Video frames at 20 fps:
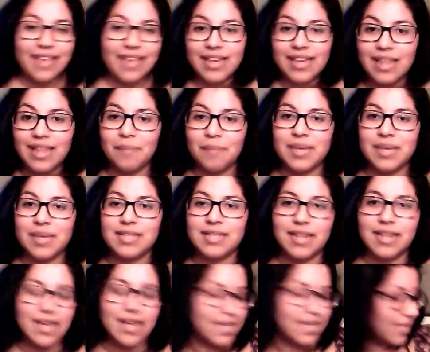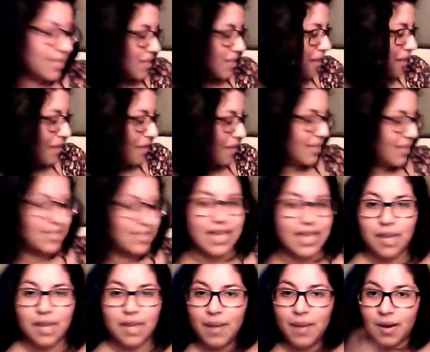that piece, and I guess that's all I'm going to say
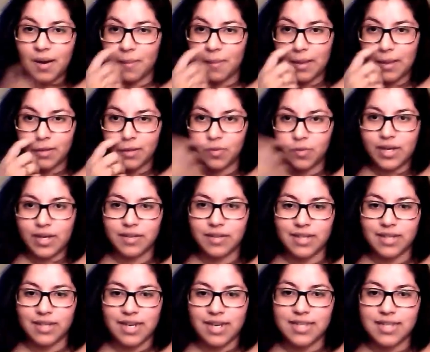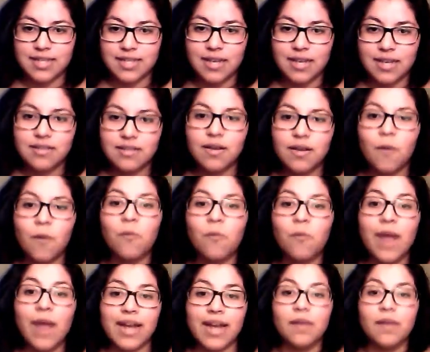about it because what else can I say? So,
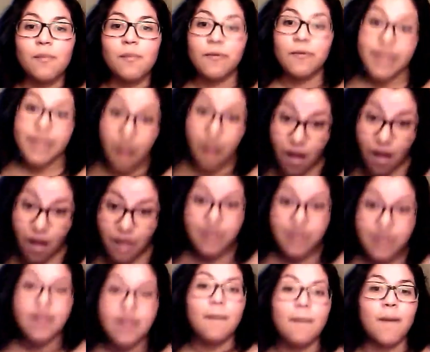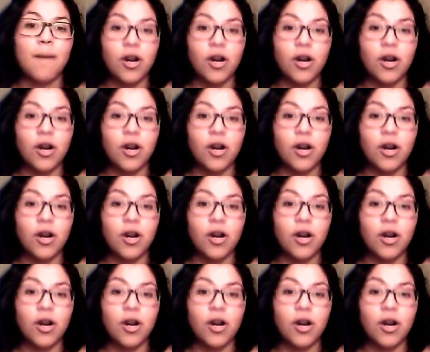right, moving on. Part